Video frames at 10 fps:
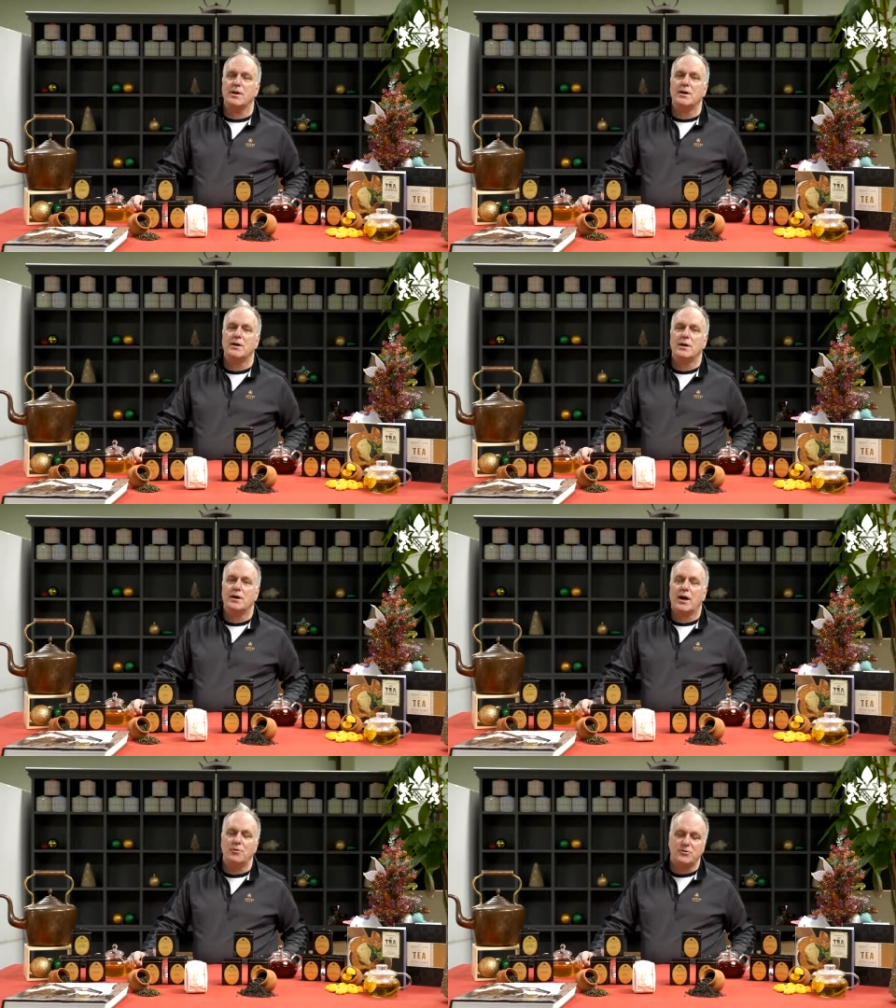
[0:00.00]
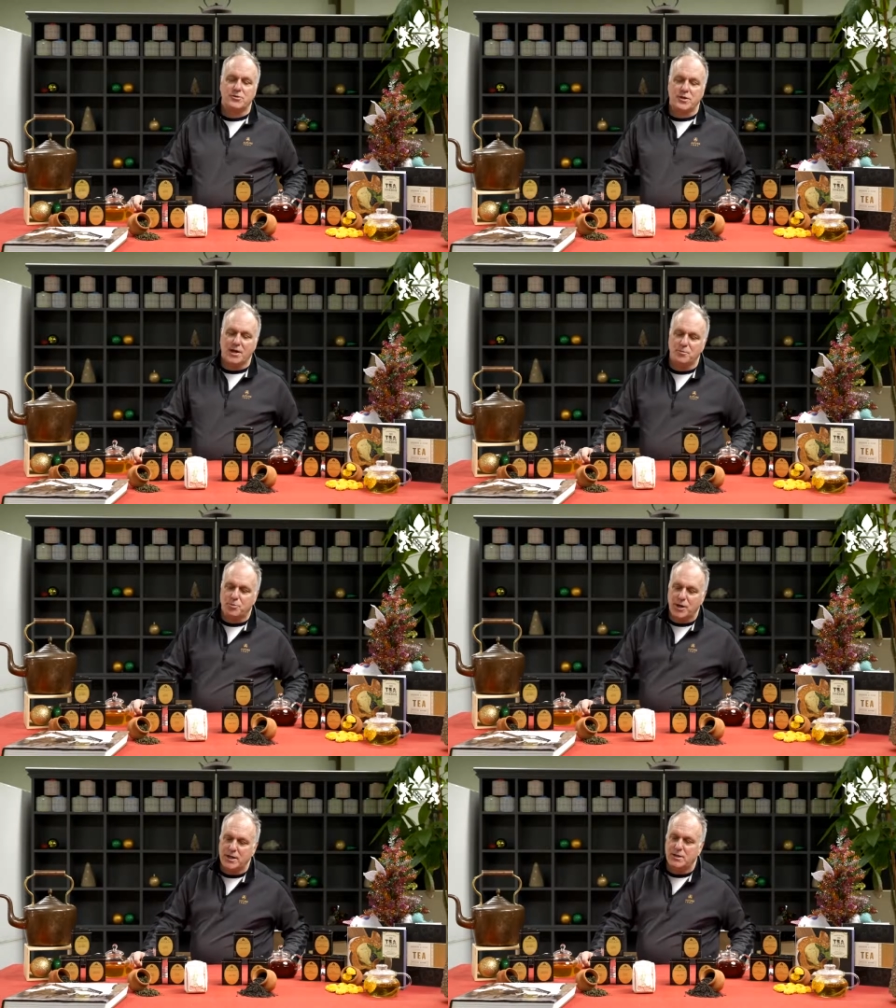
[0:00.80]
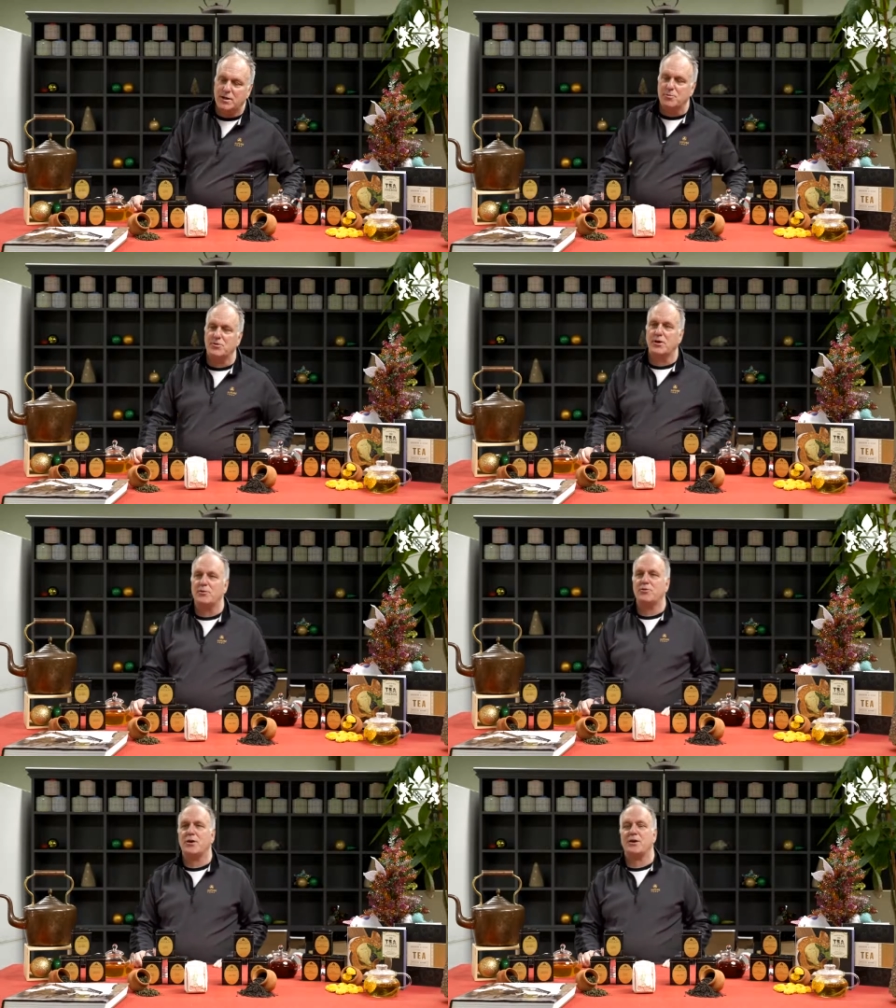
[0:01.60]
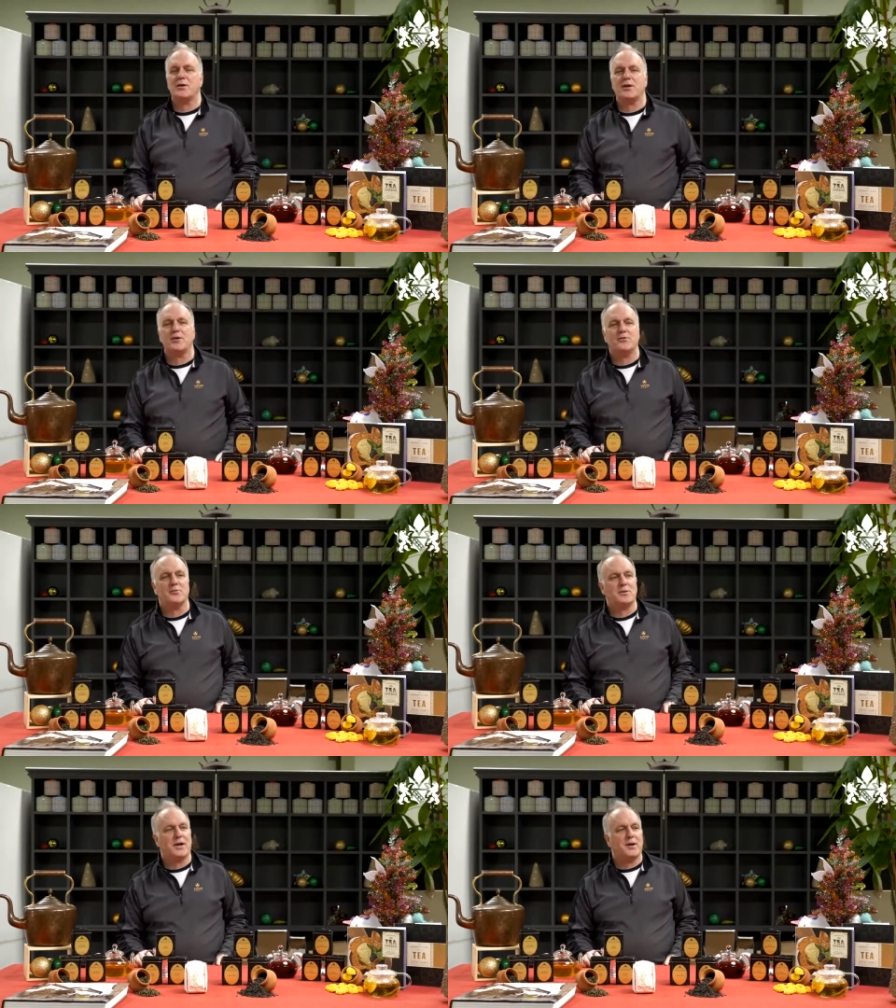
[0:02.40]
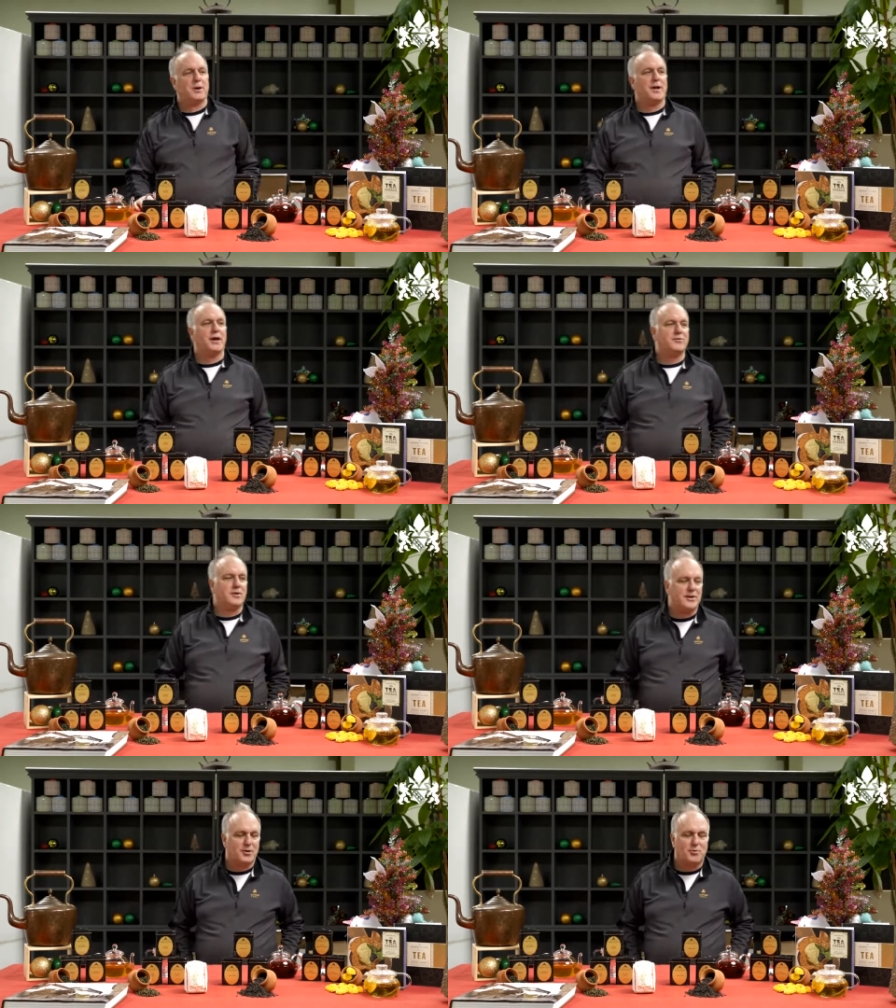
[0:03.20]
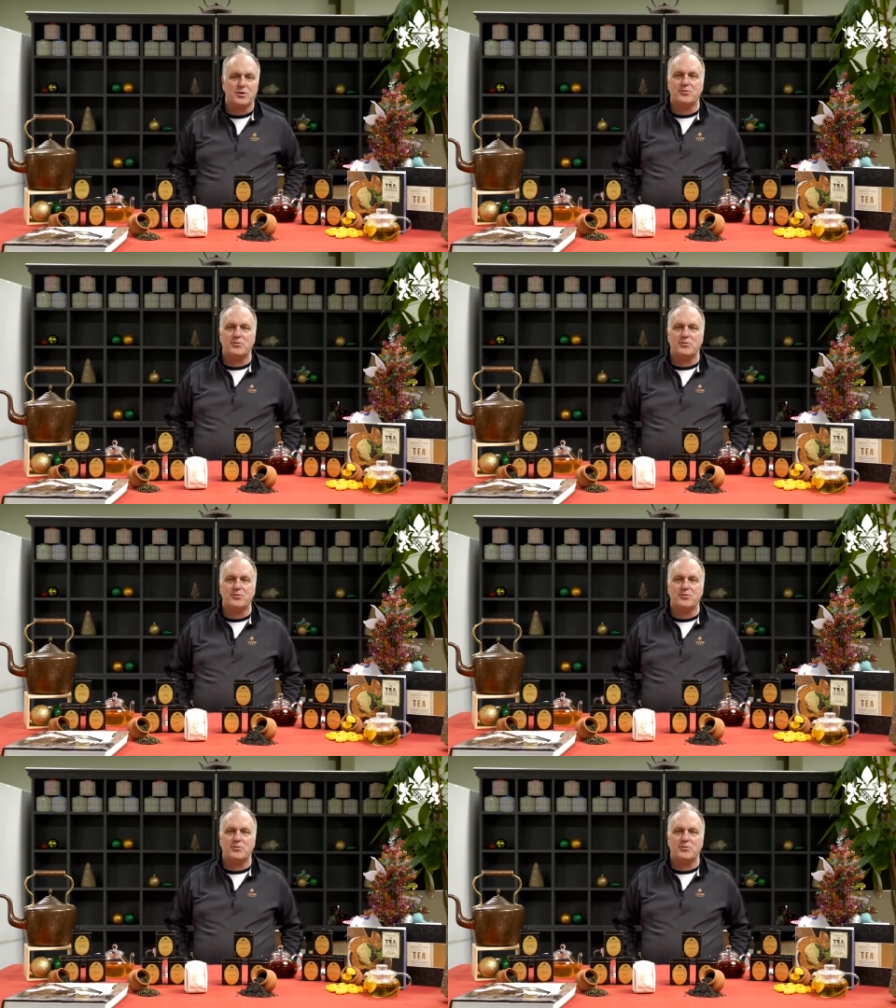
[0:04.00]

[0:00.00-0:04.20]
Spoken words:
I was just had a break there, so I was trying to kill some time by asking that question.